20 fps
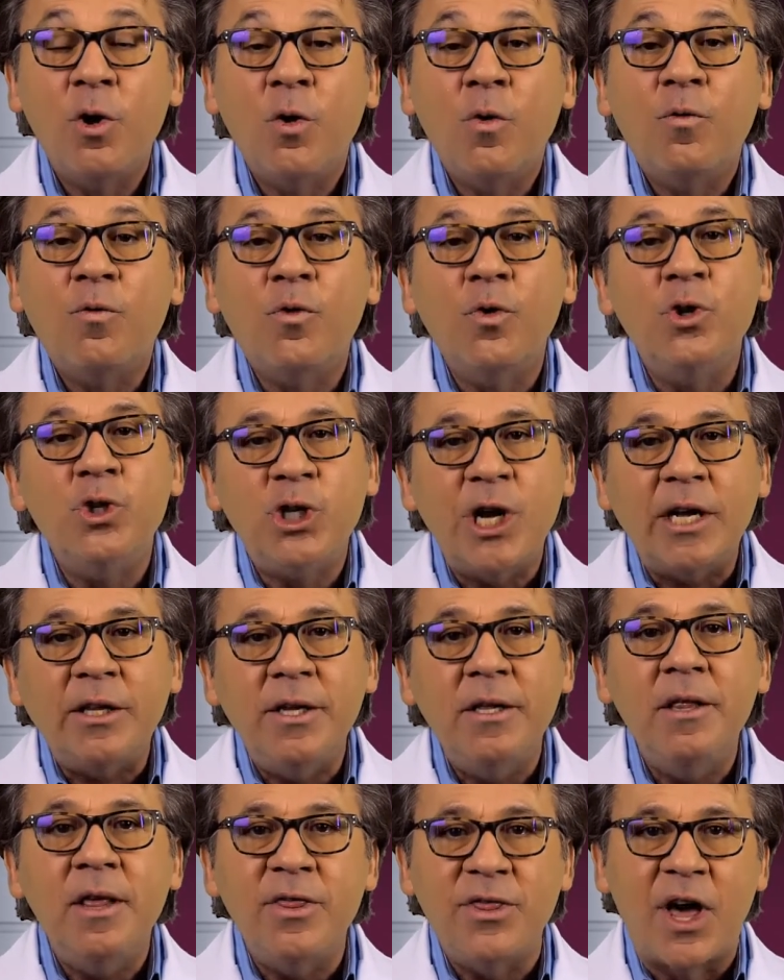For
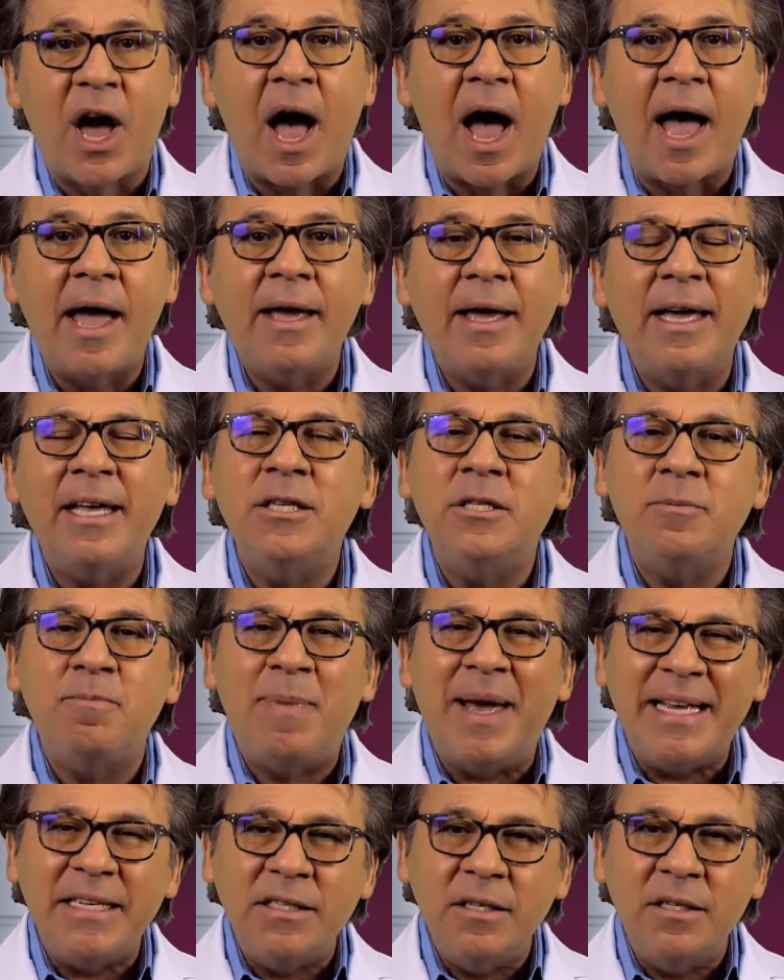injecting the thigh, it's
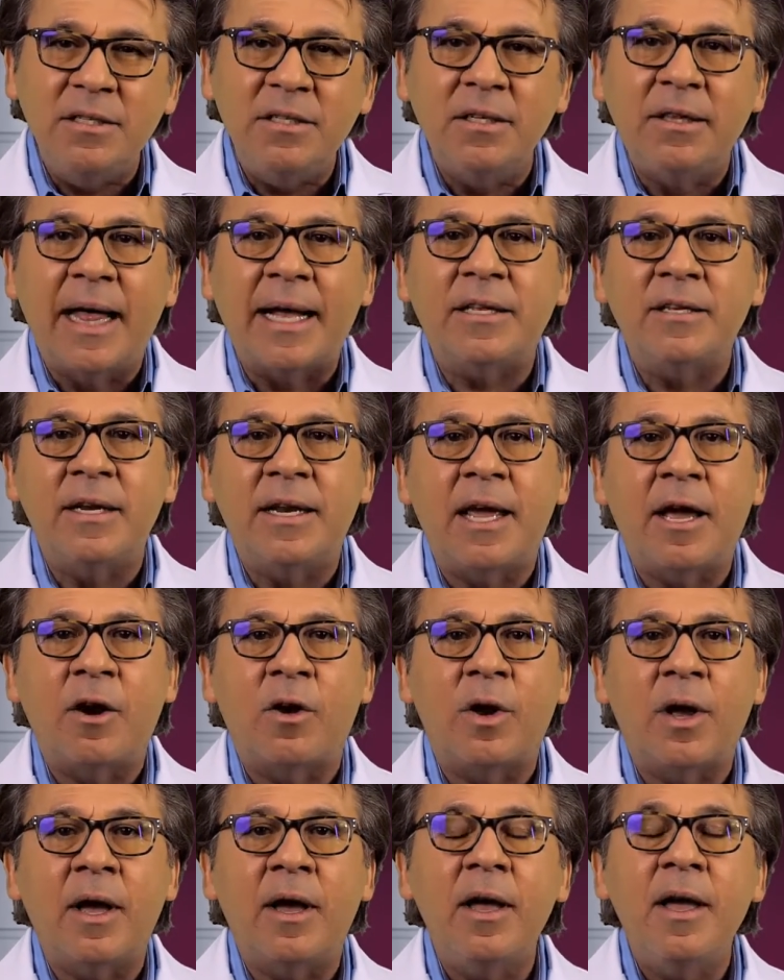best to select an
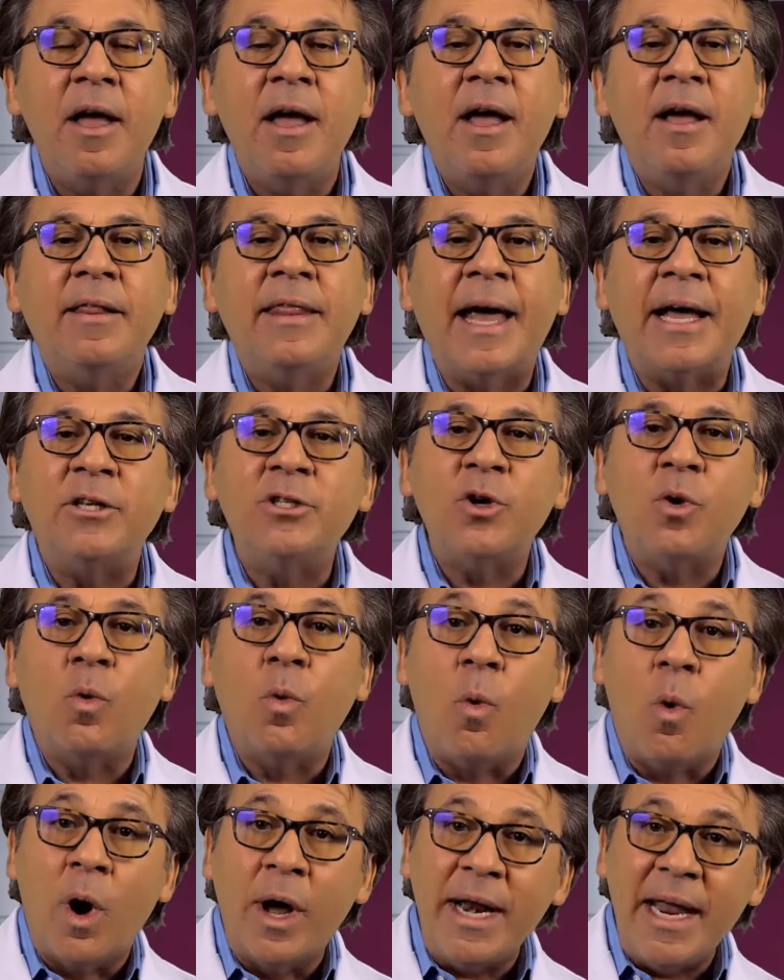area that's
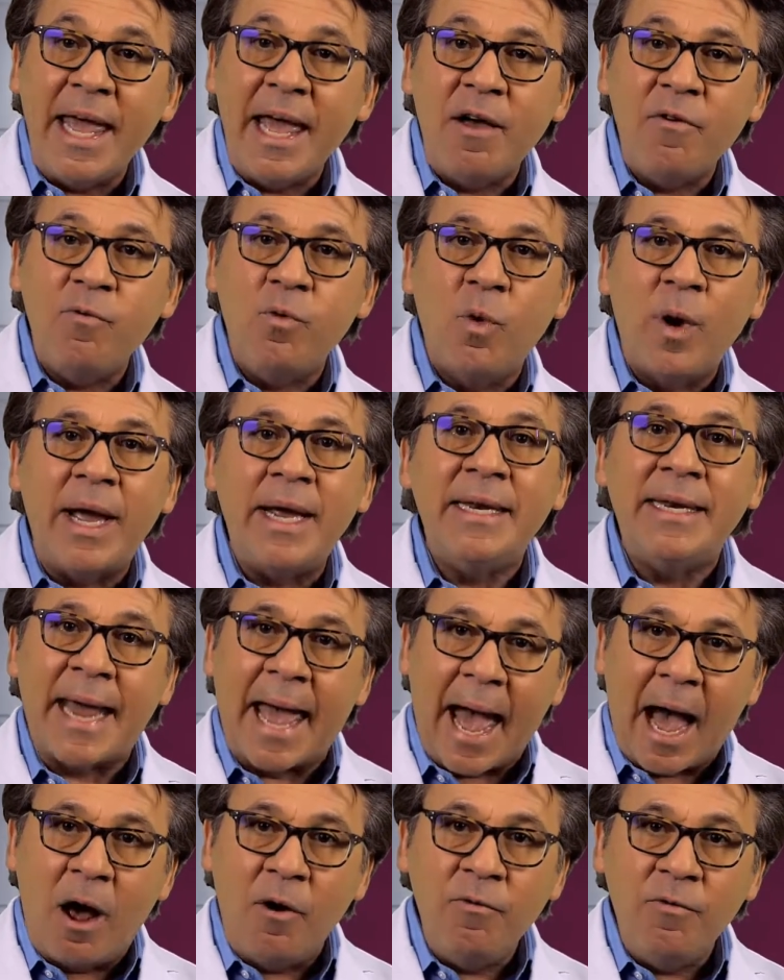1/2 way
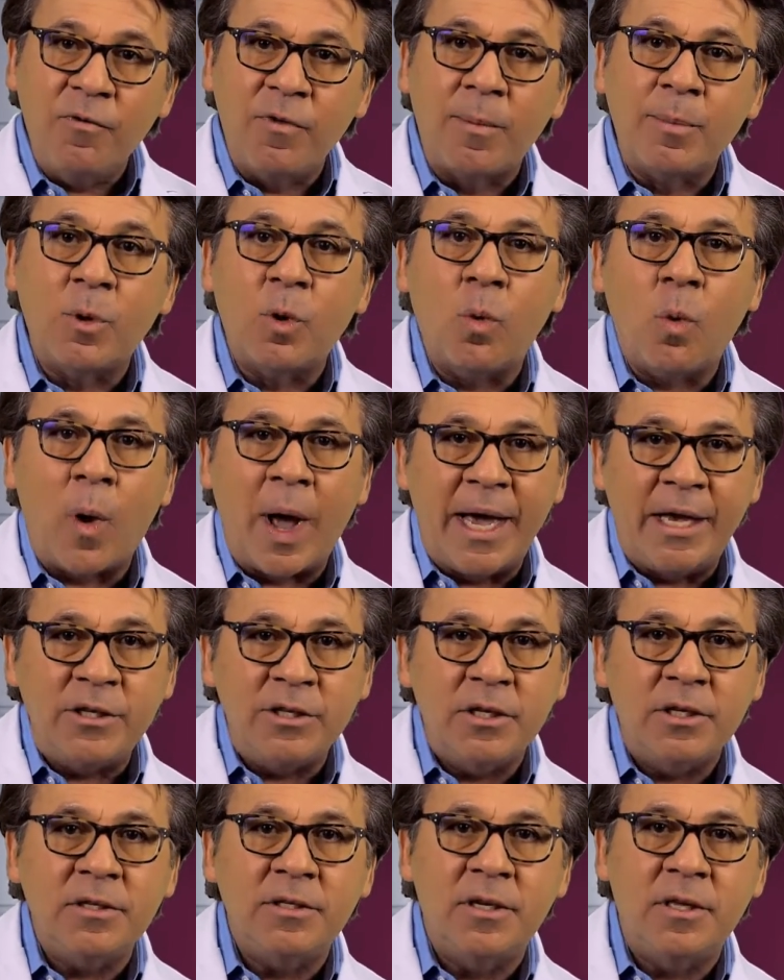down from the
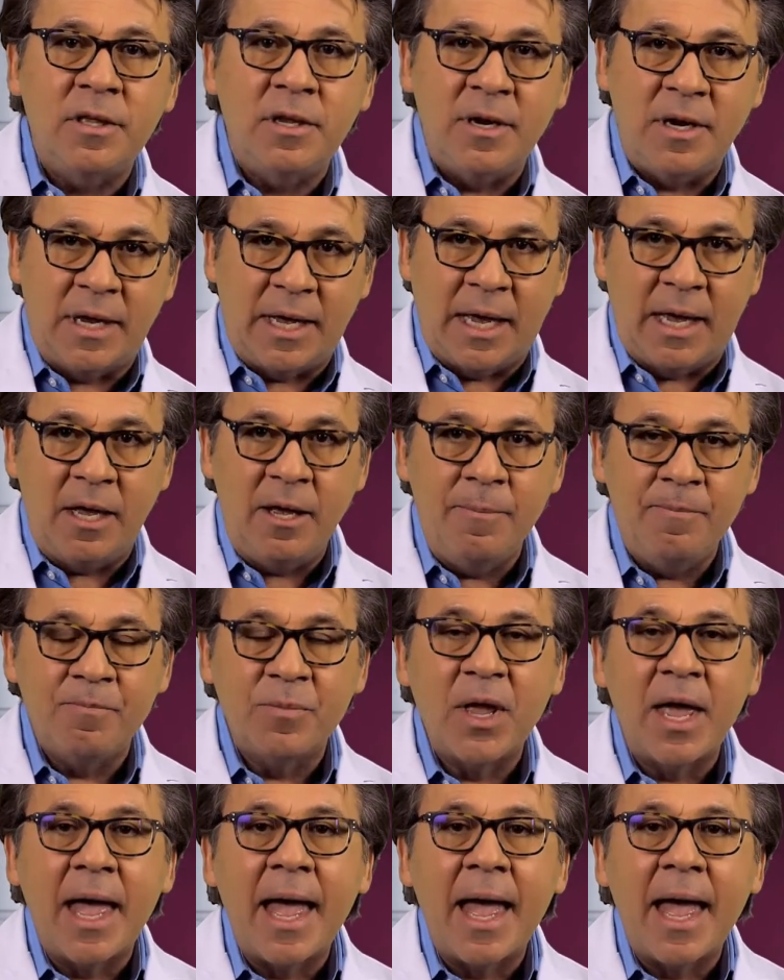waist to the knee,